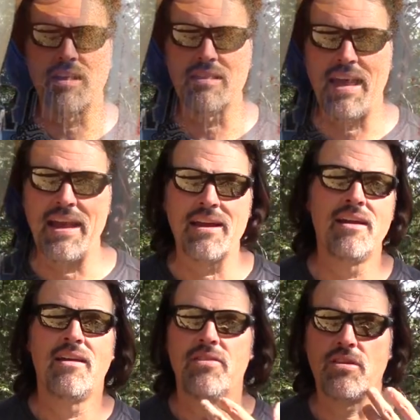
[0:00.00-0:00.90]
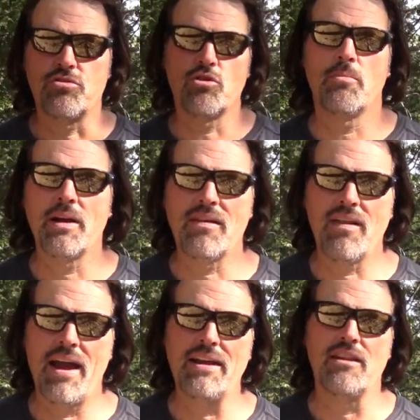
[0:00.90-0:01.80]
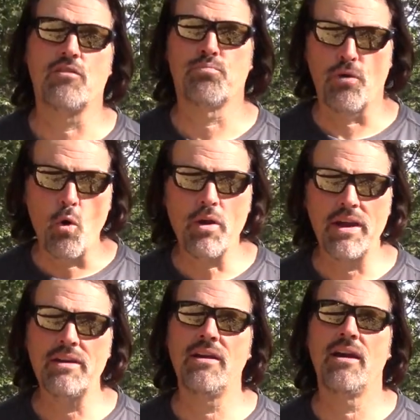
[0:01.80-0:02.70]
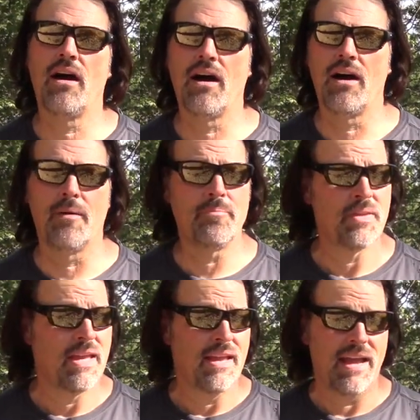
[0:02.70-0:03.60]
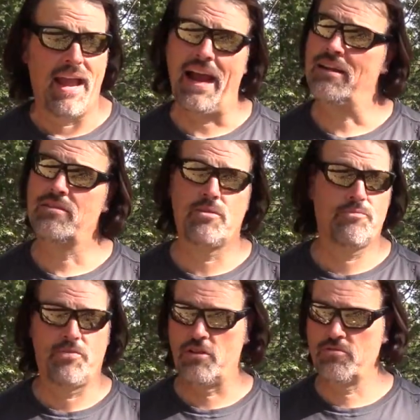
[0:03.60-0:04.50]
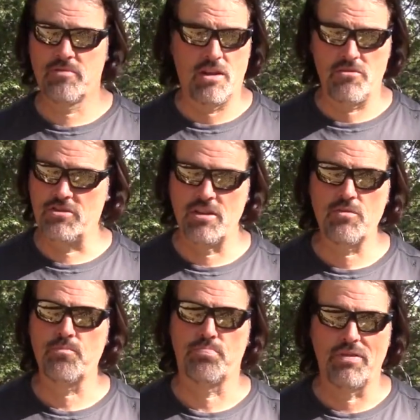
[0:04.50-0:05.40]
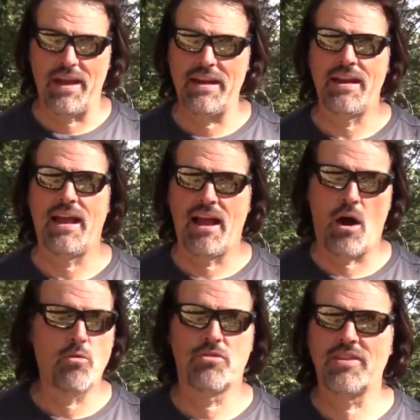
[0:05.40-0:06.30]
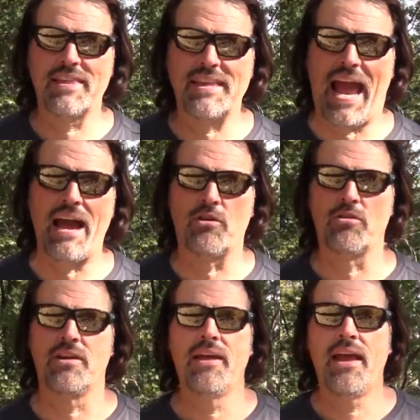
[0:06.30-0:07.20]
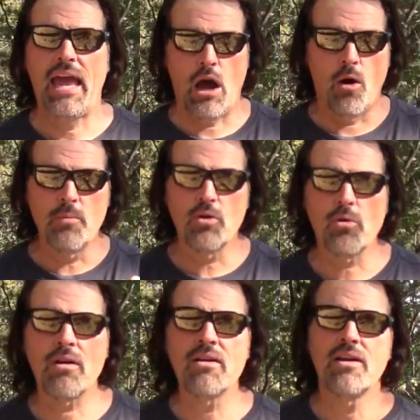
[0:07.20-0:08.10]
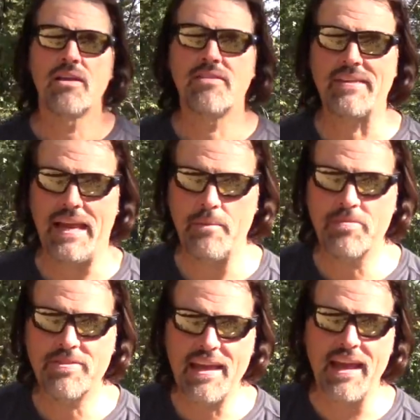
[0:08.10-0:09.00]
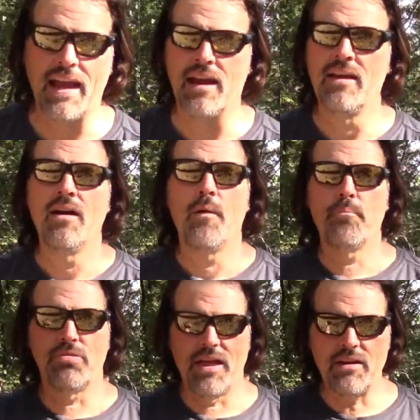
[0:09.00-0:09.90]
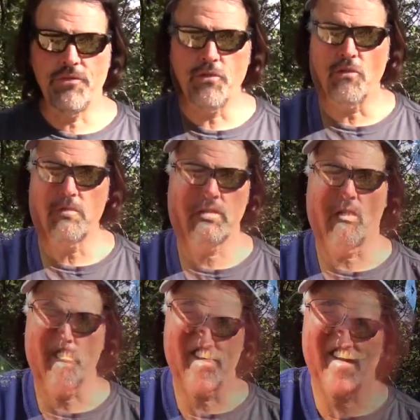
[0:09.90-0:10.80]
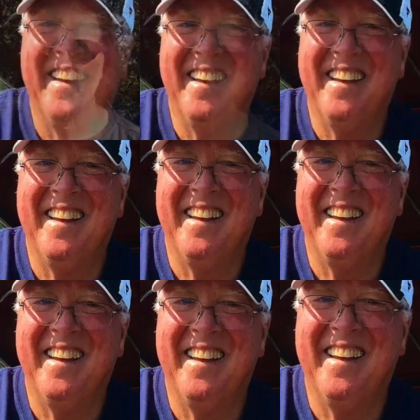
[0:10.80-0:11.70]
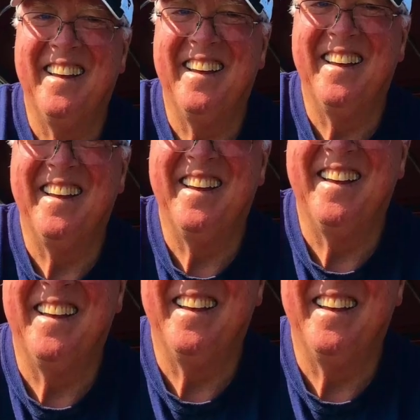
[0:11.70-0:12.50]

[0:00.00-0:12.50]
the lake. The thermocline is broken, and the fish, they're just plain out scattered. Elmenor, same thing. Plentiful, you know, plentiful bait, lots of pond